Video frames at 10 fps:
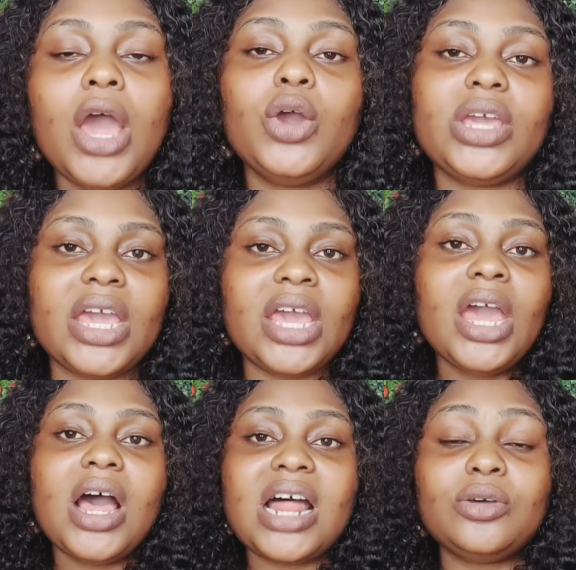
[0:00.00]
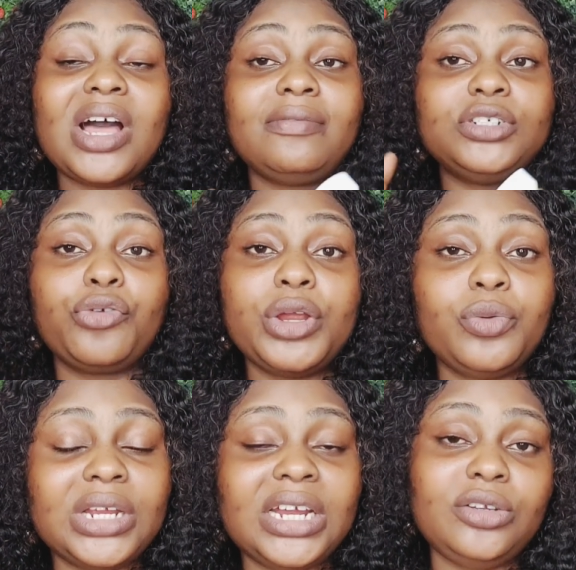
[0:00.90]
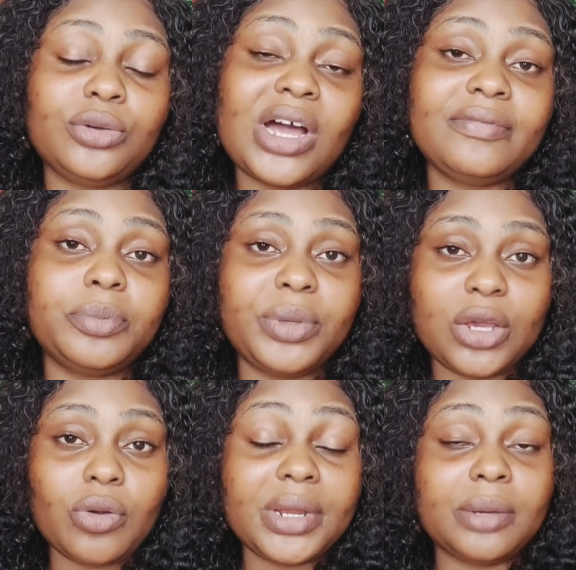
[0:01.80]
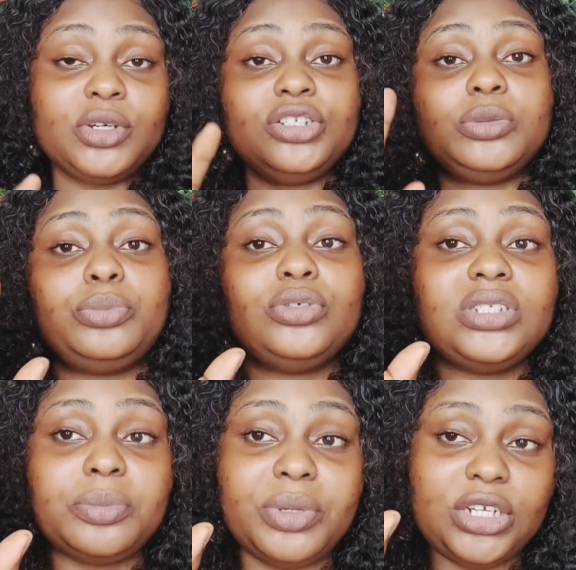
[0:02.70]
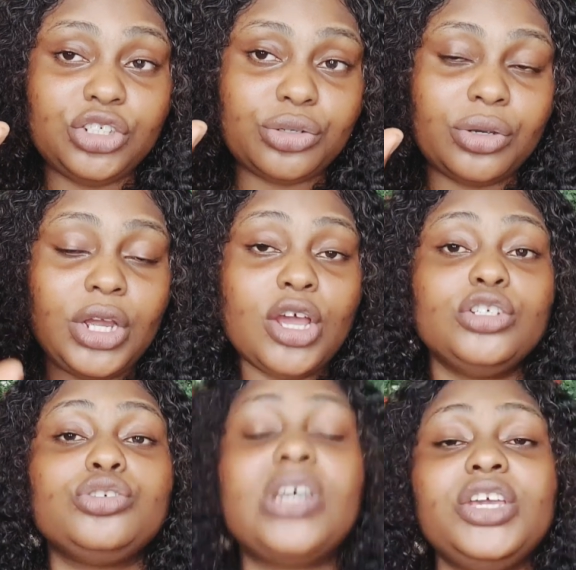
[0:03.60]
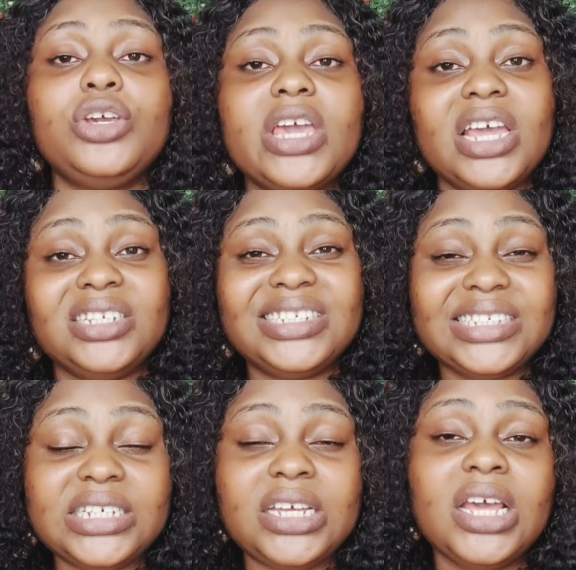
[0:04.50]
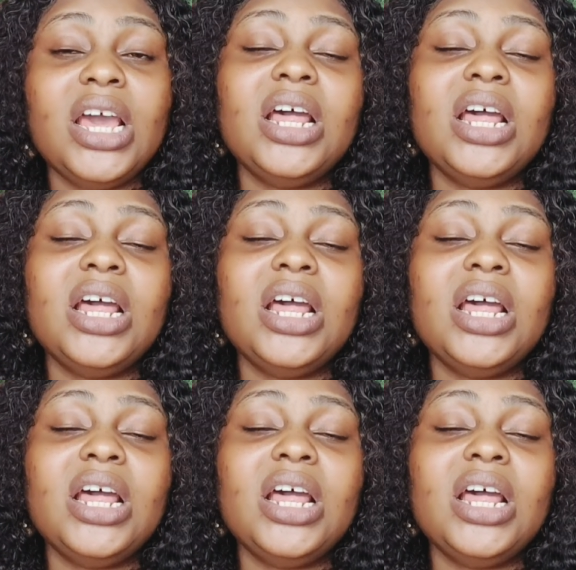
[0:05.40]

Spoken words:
Okay, I don't have the green one and I don't have the pink one, but I'm going to put the picture so that you can see.